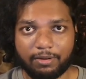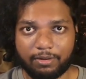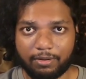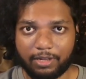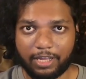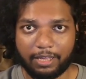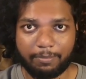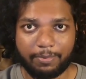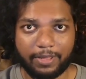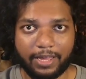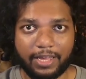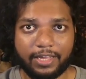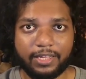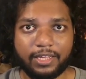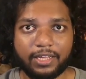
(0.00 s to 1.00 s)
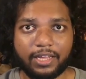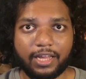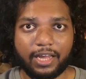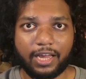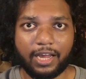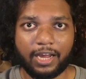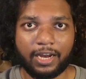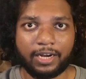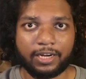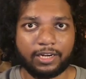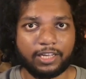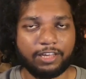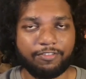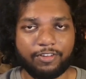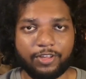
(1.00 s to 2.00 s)
API and
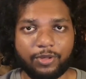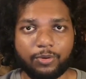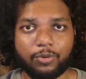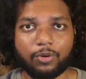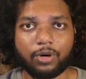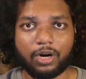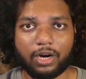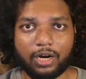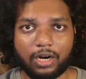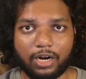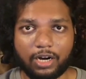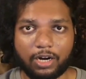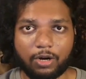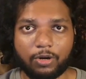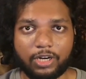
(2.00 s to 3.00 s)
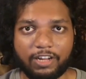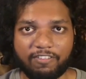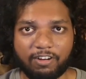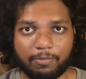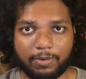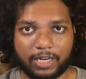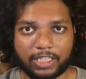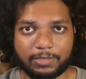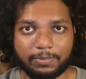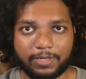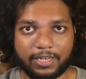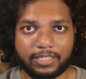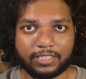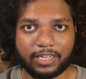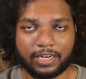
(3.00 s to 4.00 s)
giving you a good developer
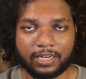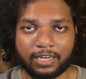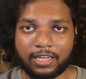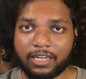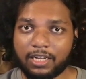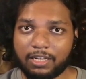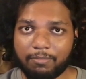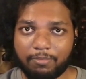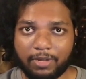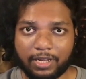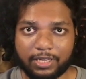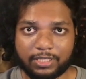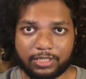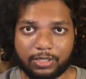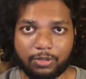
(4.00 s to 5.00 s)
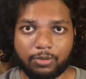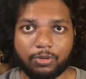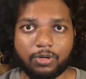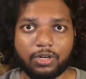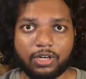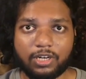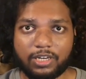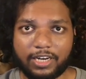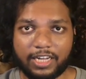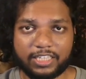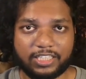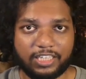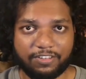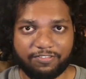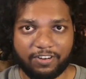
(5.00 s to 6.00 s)
experience, and makes you test
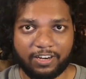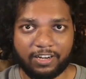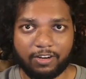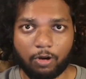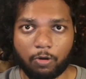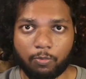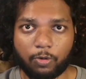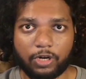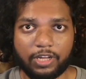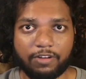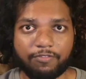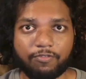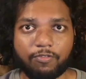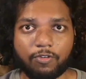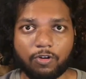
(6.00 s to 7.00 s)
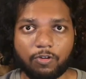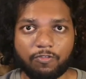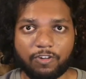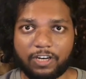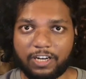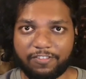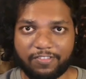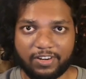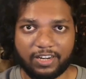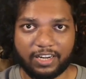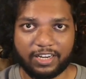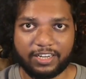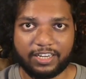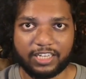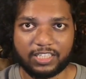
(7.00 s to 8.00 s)
different onboarding flow for different
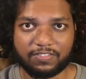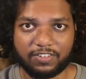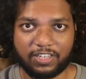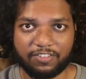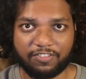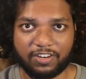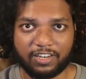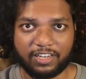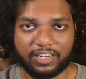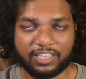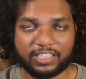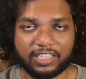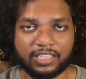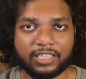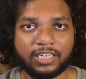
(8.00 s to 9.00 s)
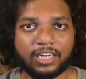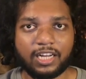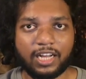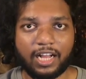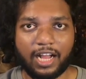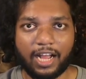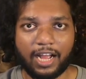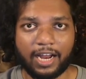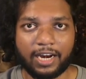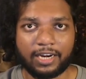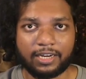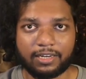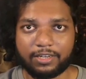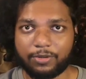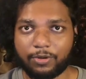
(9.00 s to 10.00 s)
countries, for different region, and
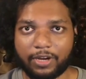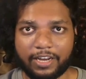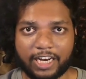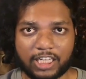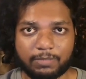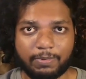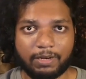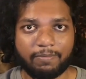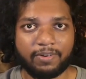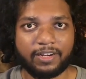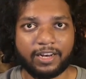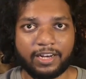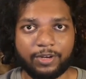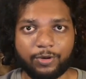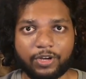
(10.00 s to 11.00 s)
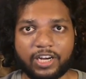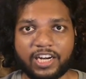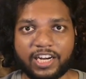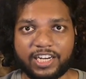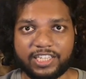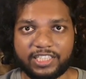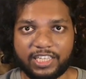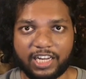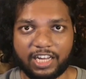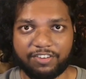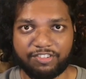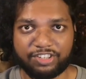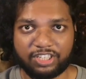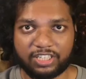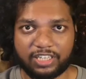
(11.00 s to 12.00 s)
you can experiment and you can increase the
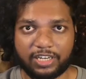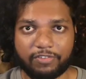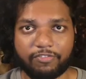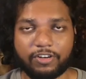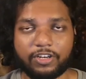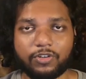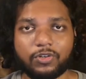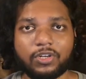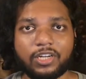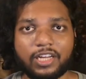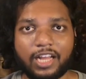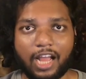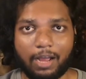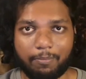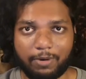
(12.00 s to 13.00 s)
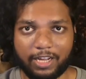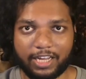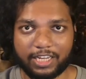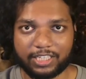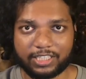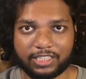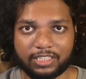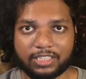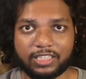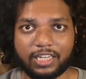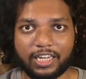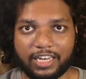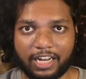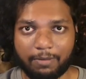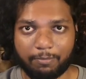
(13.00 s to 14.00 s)
conversion rate for your applications
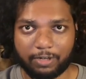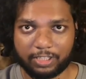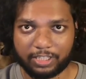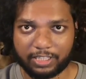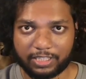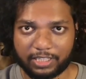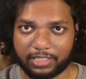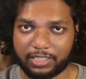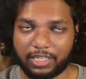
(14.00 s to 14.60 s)
in-app purchases.